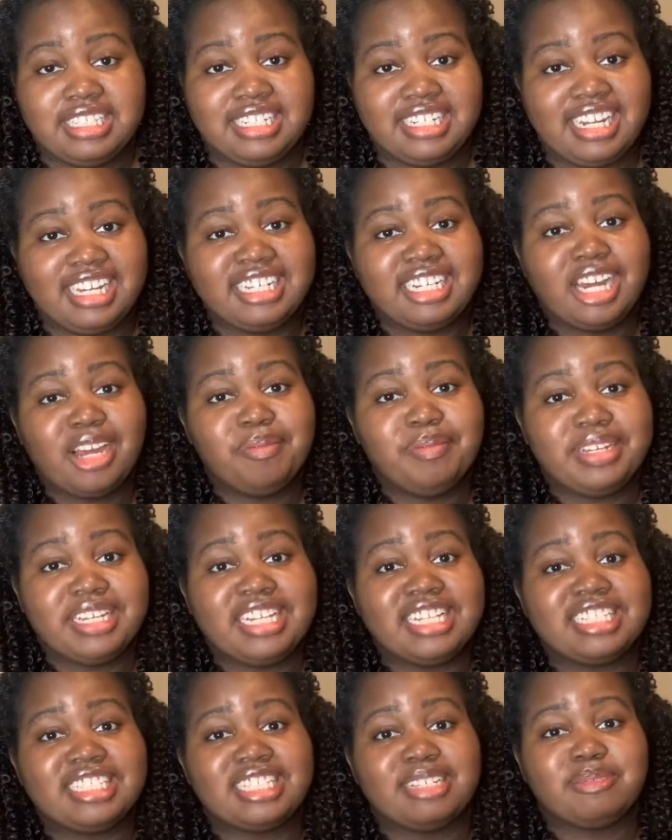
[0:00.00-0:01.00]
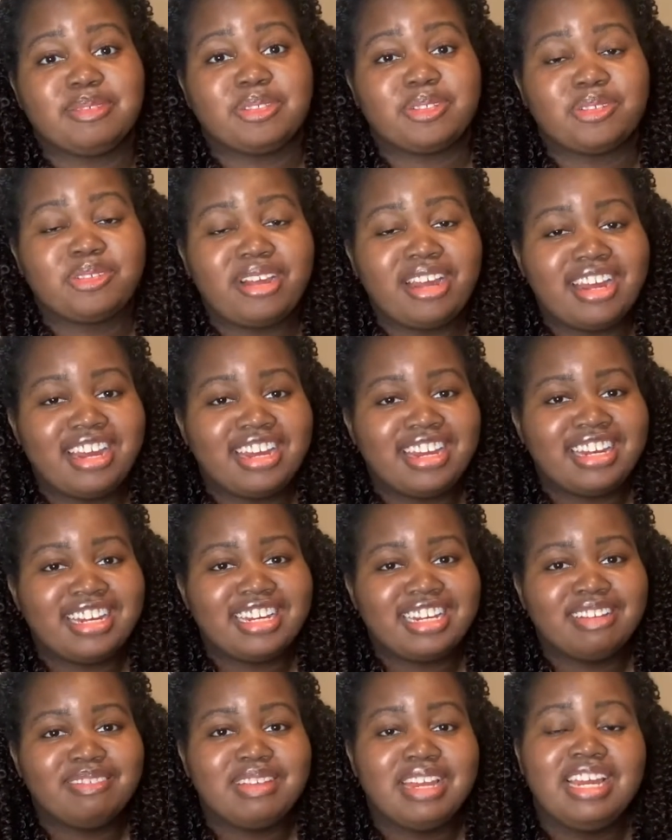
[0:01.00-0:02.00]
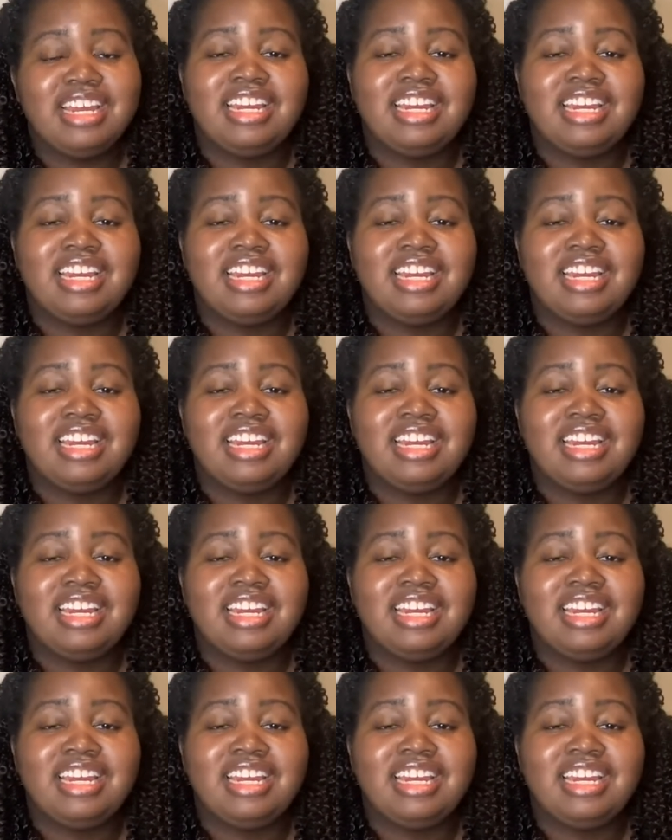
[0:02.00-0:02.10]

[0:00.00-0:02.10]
like, comment, and subscribe.